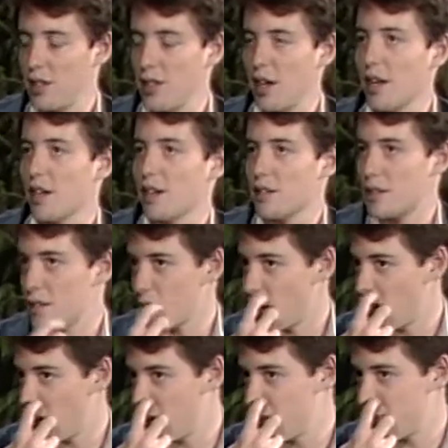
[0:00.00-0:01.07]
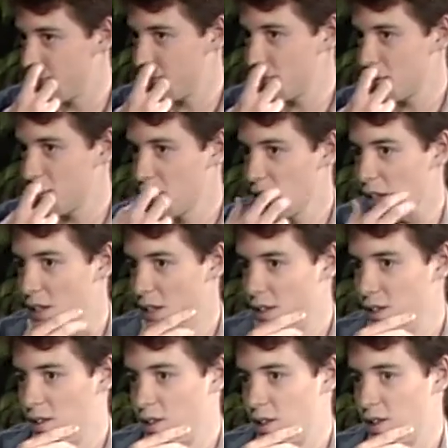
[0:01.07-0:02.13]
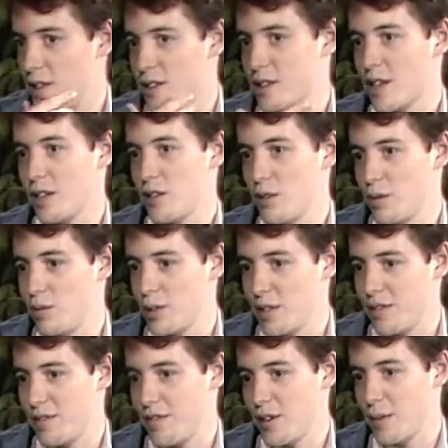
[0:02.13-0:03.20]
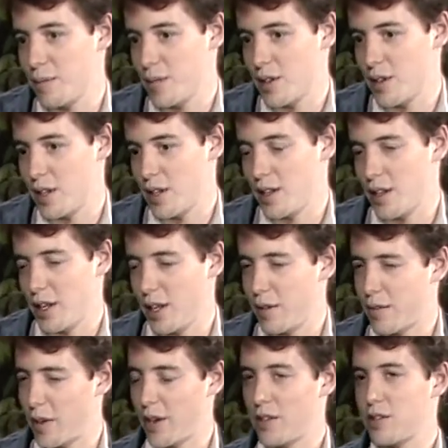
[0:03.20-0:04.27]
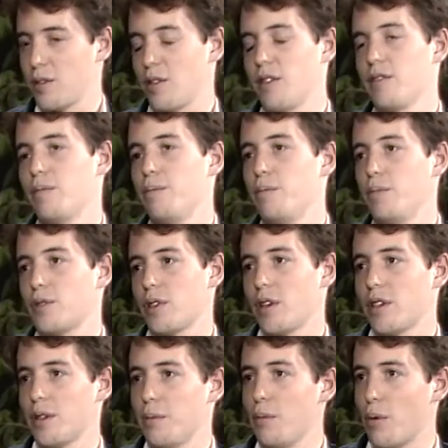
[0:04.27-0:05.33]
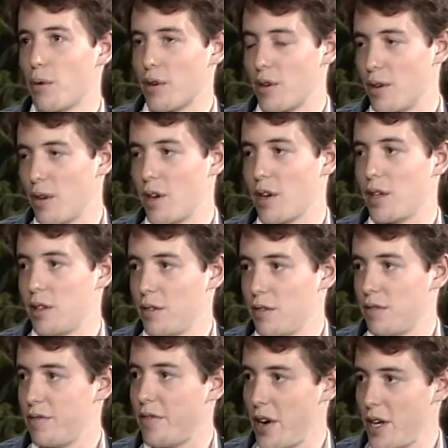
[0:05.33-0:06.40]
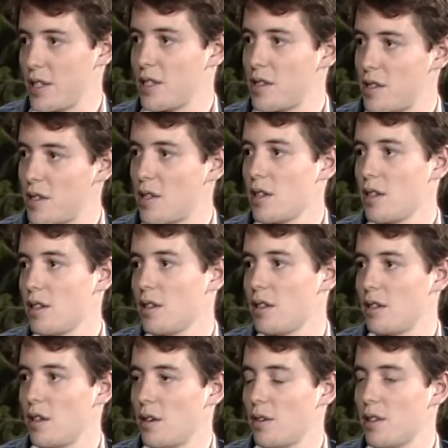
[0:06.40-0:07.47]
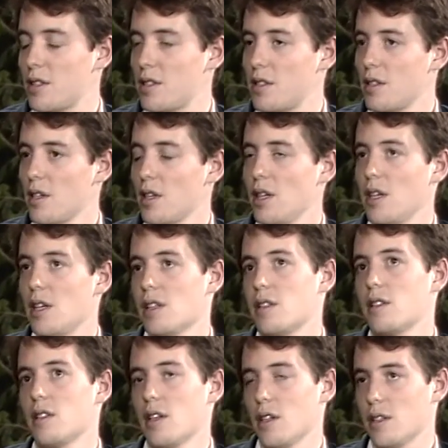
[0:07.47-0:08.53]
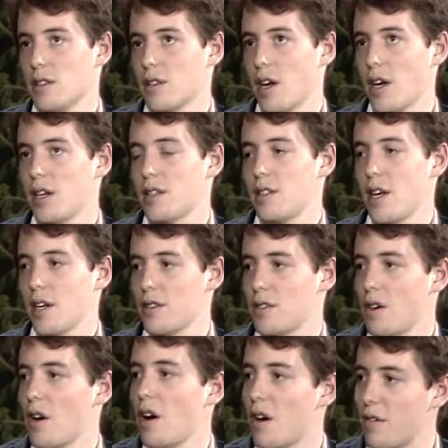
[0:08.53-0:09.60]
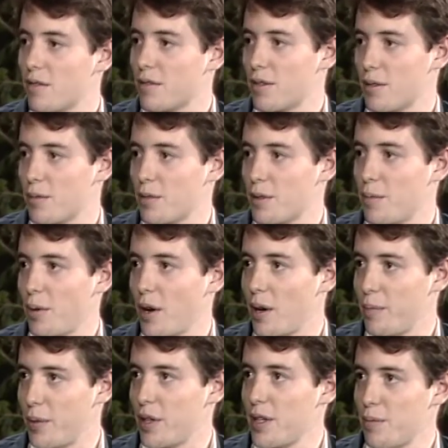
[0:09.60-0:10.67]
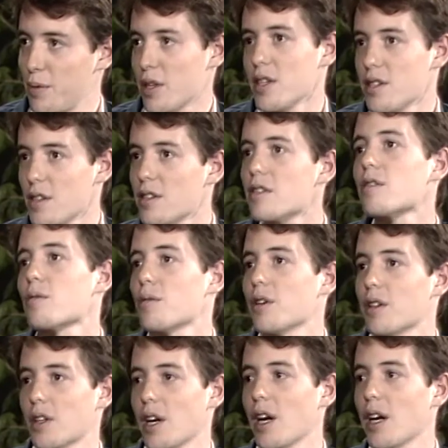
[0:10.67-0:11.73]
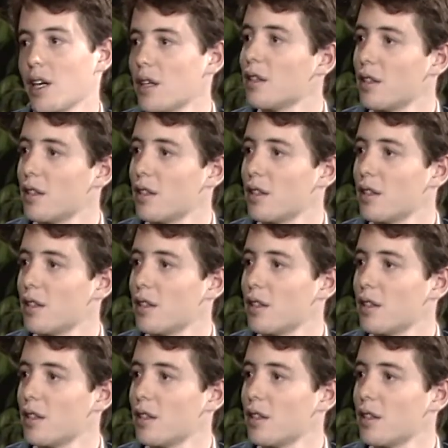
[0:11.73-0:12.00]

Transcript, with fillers: does, things I do in the film, they sort of start to border on fantasy. You know, it kind of takes off the part, but it's a real guy.